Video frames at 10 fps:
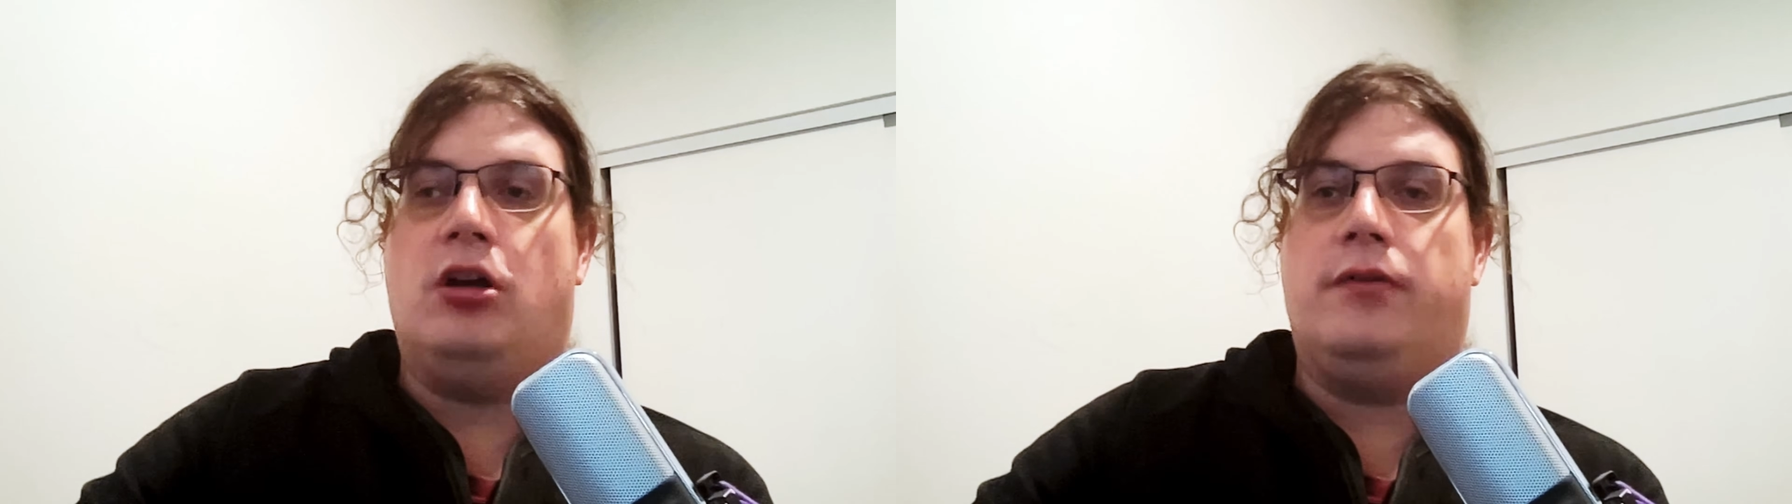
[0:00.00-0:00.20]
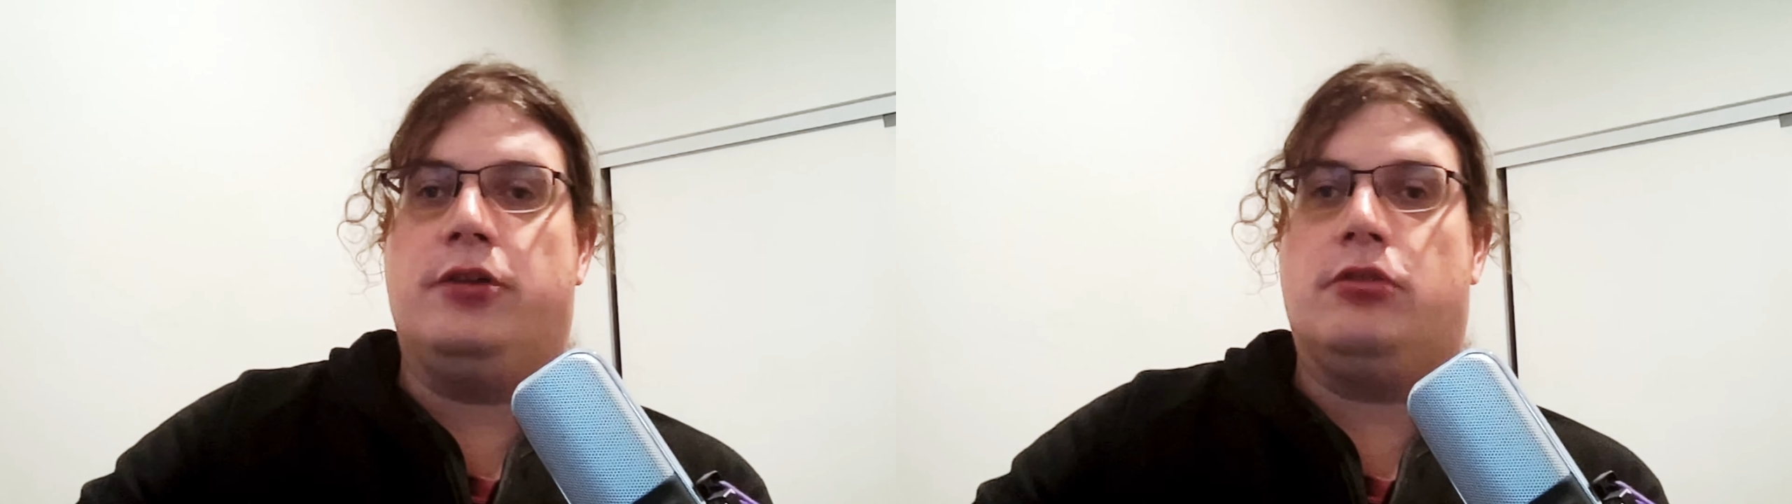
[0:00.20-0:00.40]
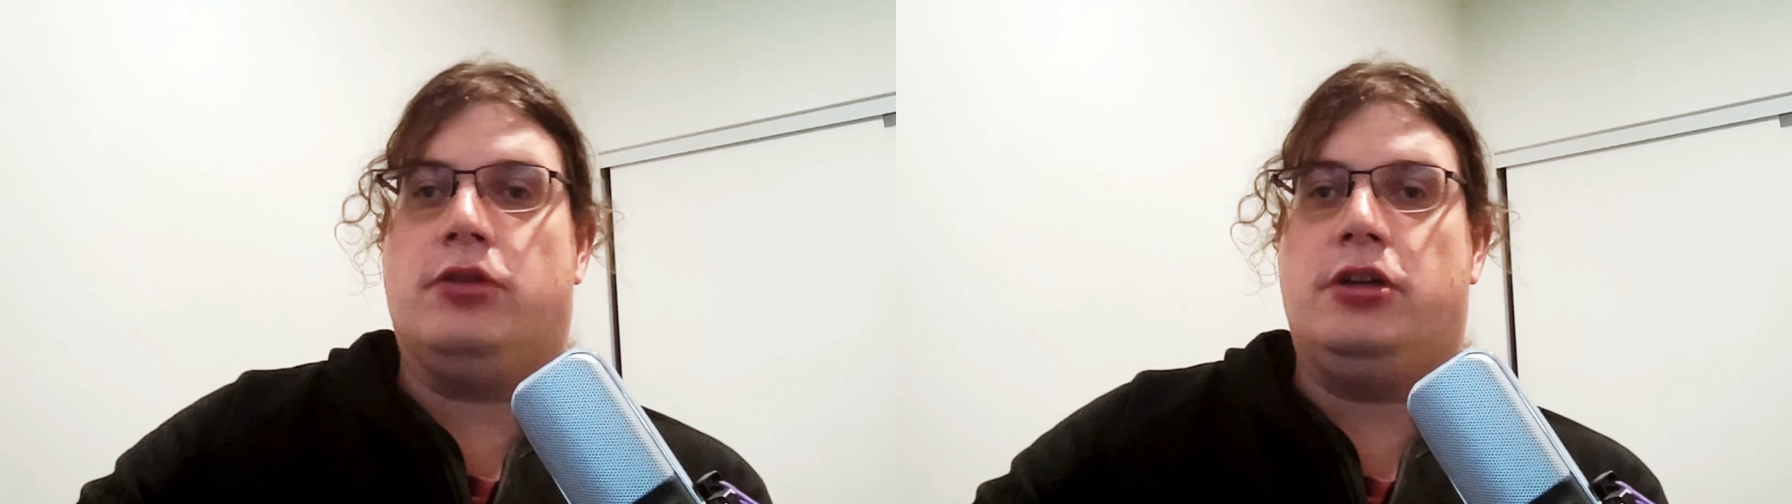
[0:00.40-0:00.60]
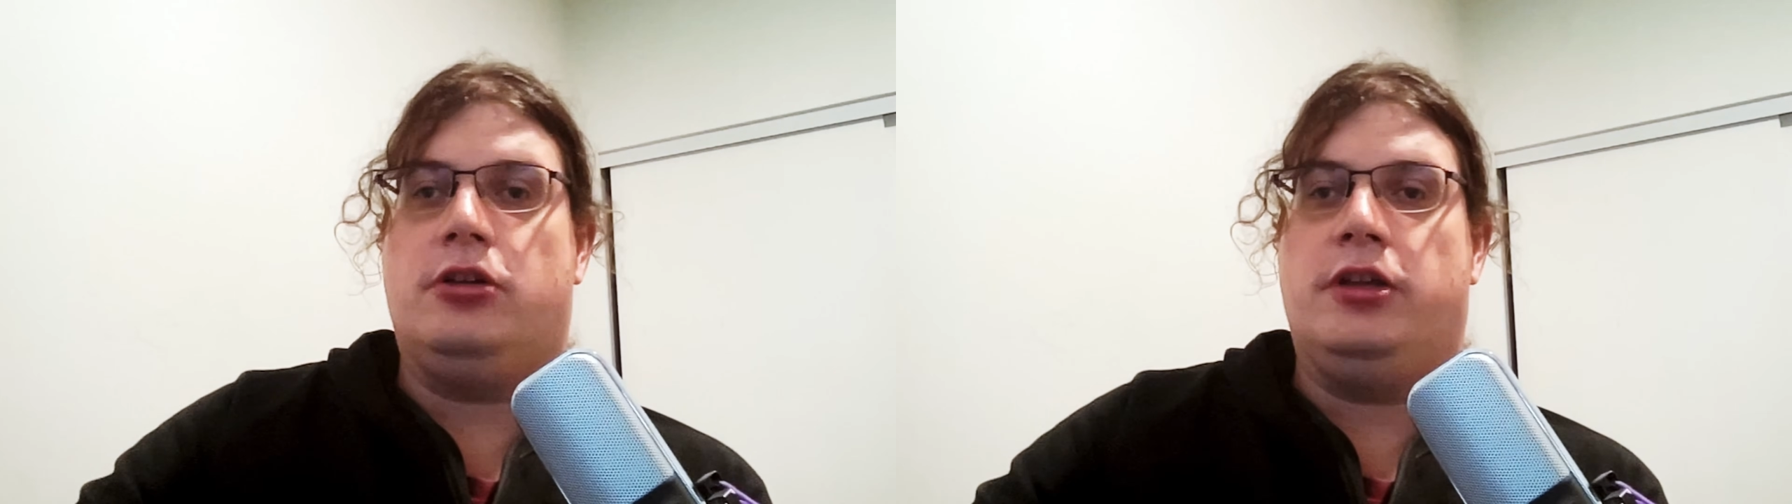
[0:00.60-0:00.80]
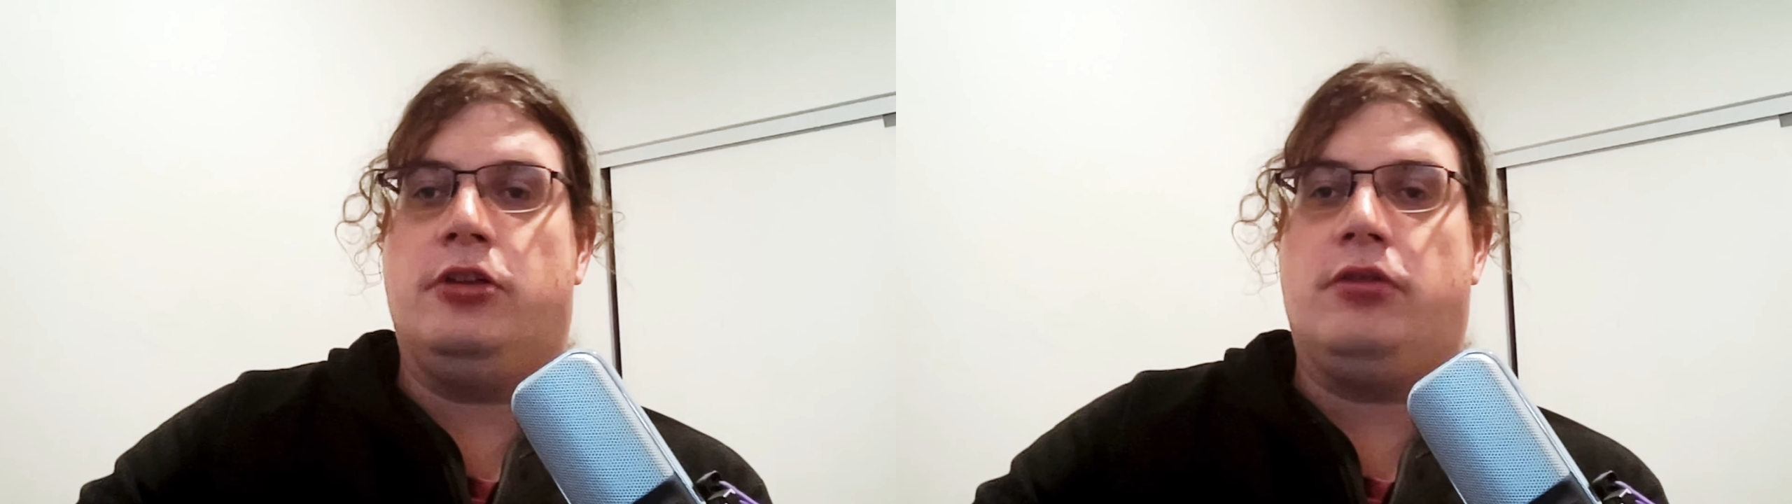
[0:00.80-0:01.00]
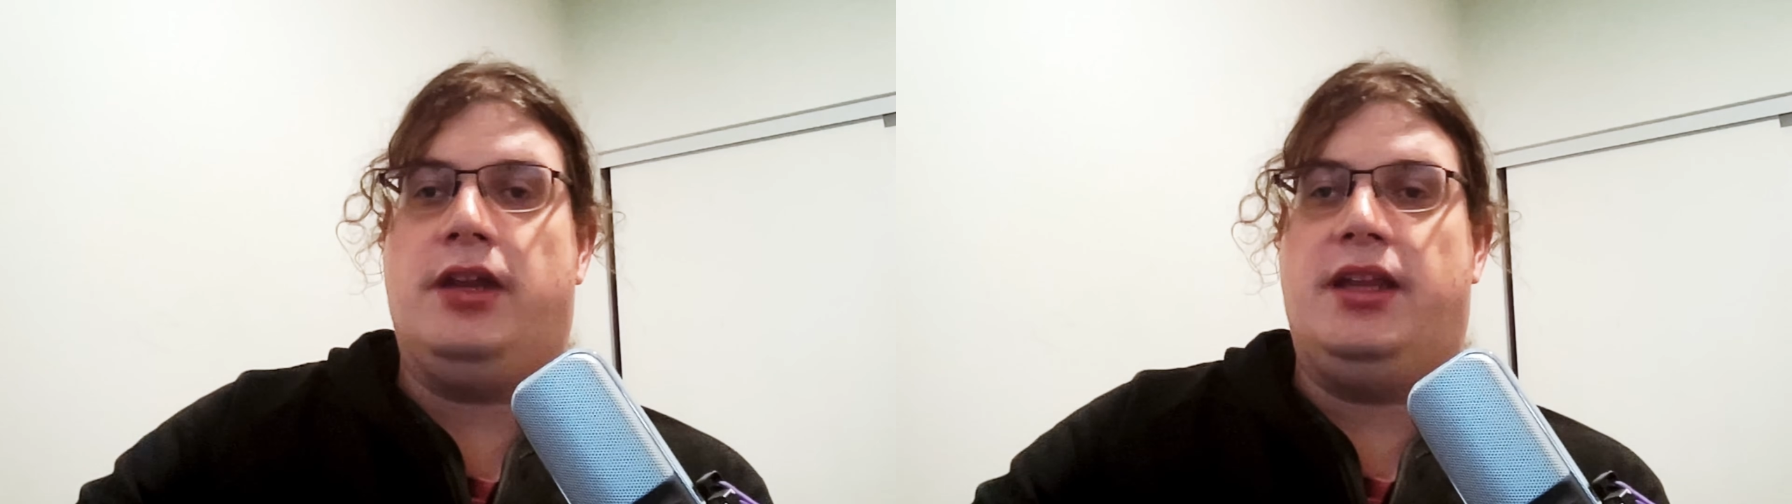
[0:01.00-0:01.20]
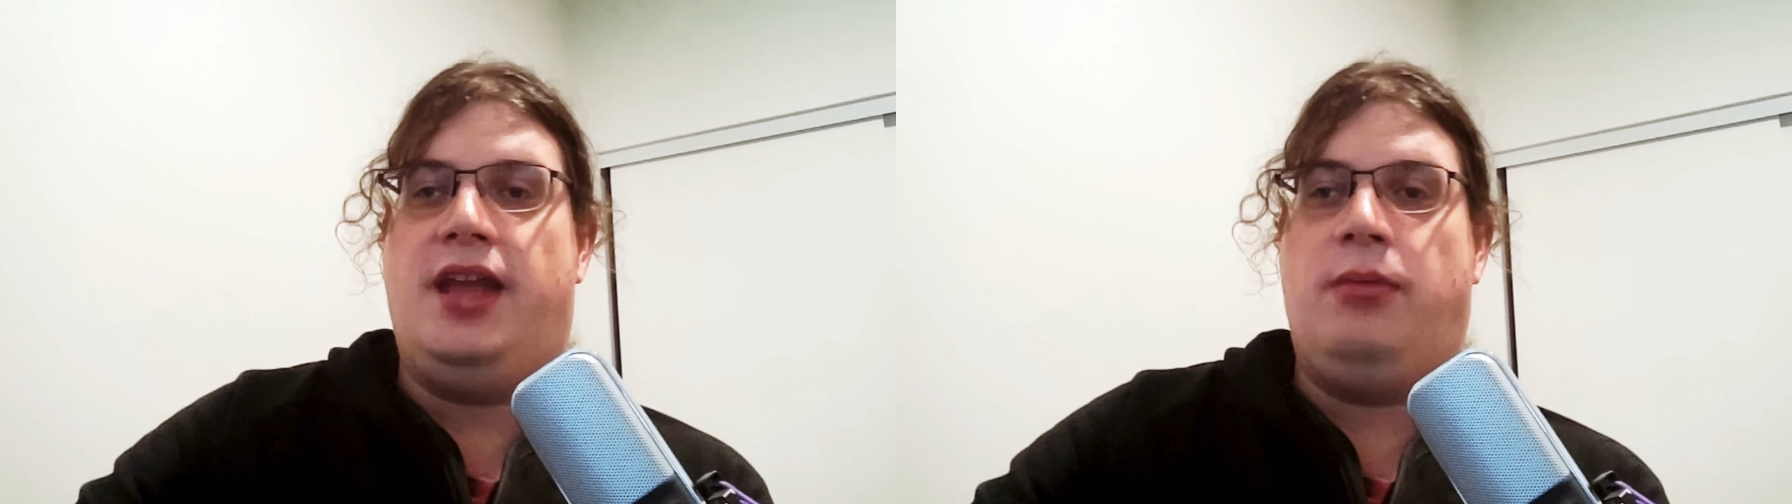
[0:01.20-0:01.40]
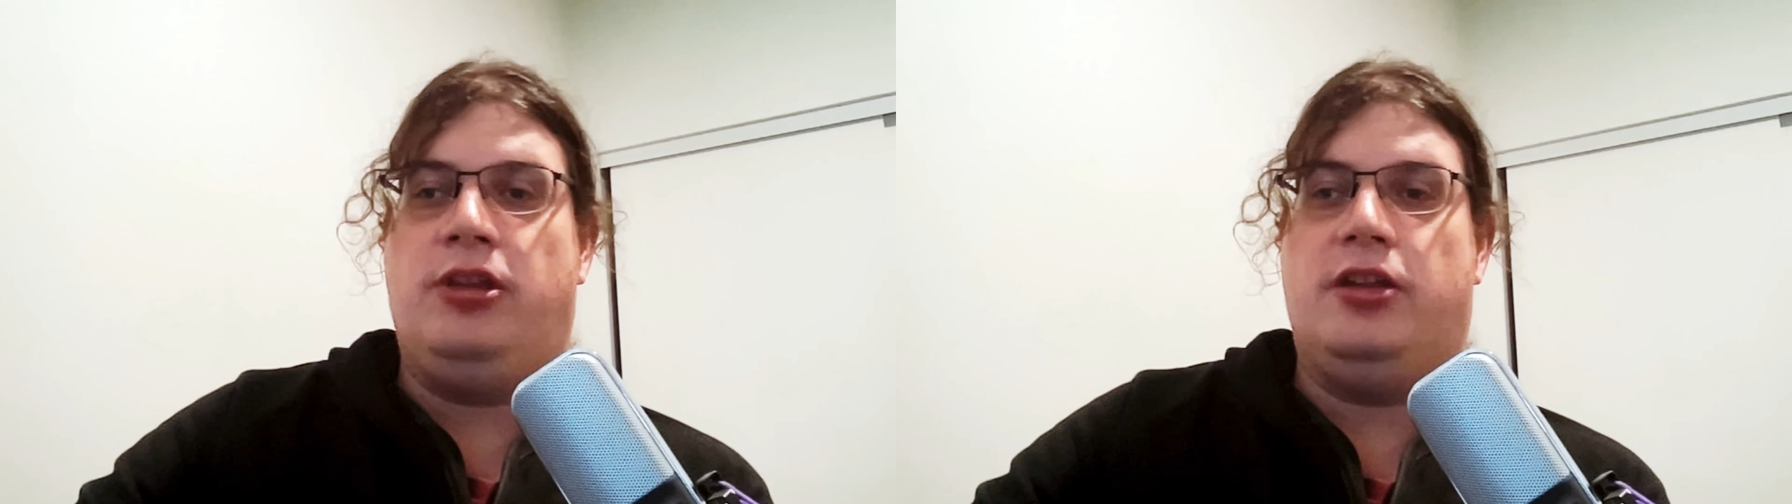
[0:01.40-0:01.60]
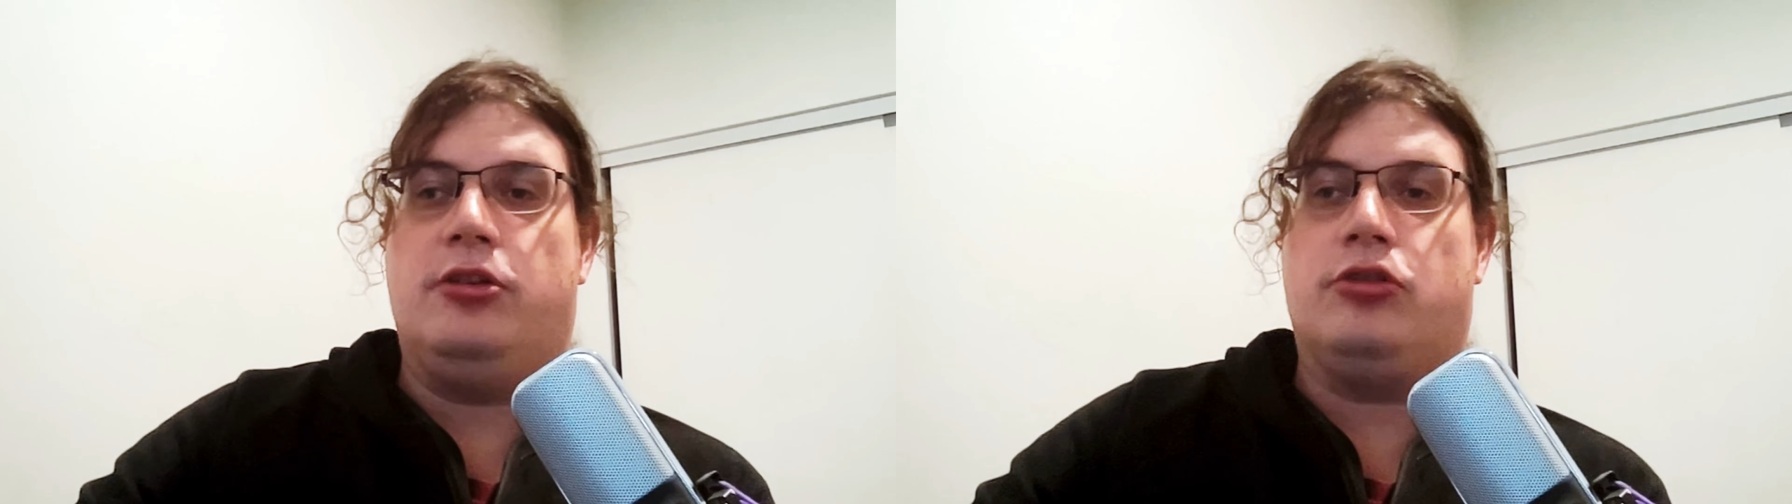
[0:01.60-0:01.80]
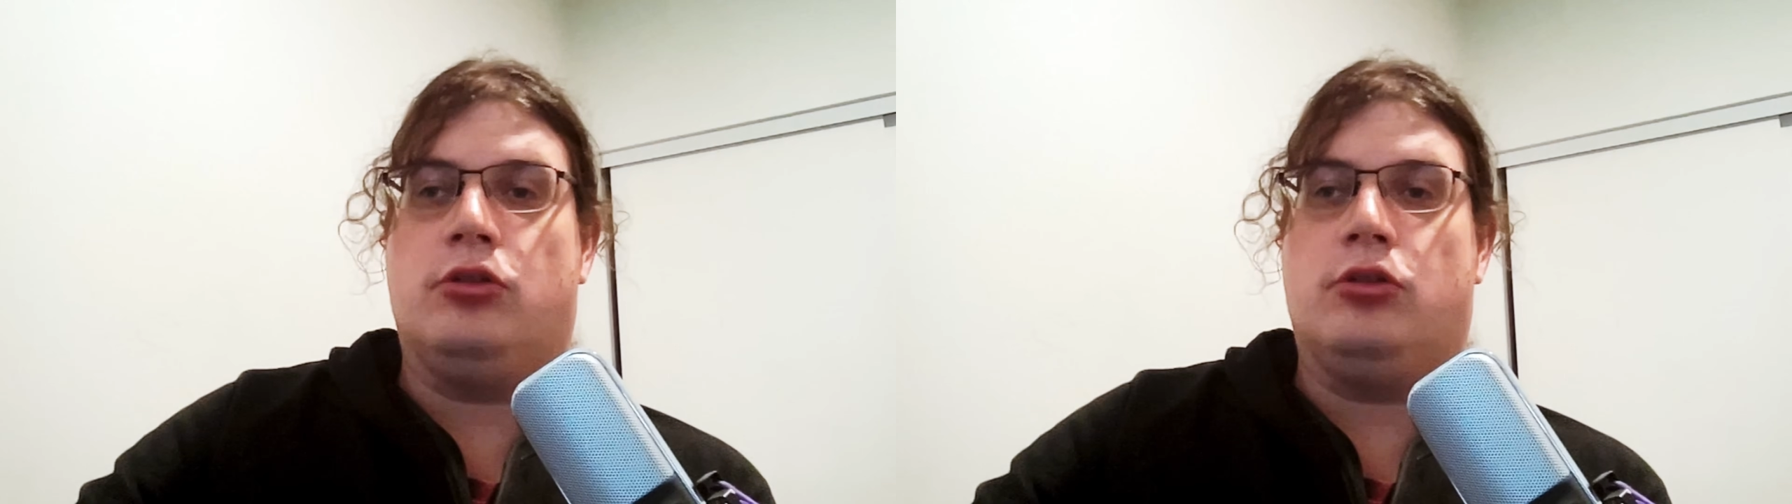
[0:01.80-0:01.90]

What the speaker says: often critical in creating emulators